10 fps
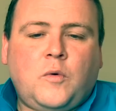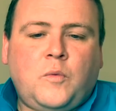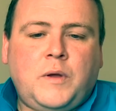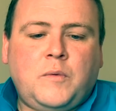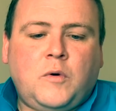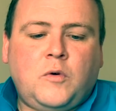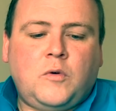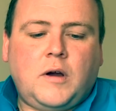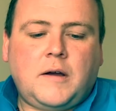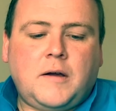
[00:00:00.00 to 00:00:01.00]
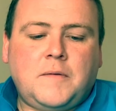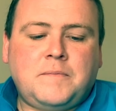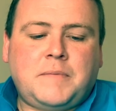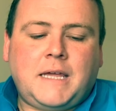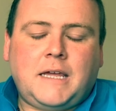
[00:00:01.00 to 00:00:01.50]
we will
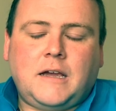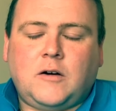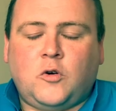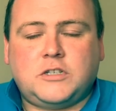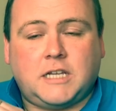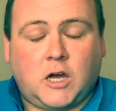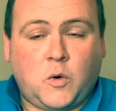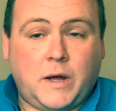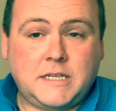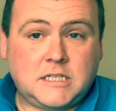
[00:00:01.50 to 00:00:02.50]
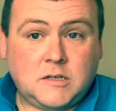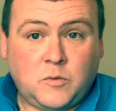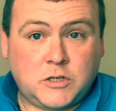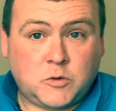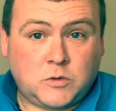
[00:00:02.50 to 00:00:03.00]
be hosting a quiz,
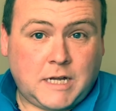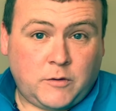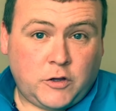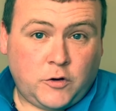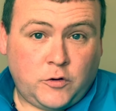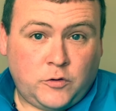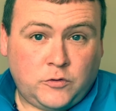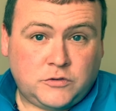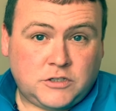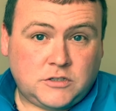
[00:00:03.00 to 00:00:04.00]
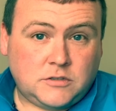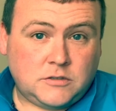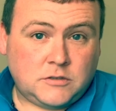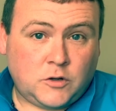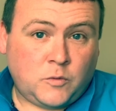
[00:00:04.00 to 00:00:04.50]
which will tell you
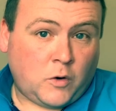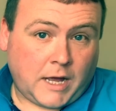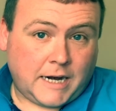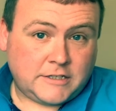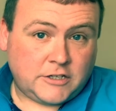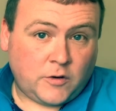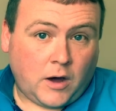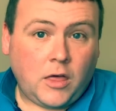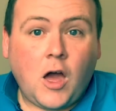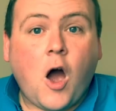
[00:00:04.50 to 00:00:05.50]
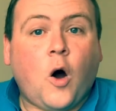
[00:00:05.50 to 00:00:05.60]
what character you are.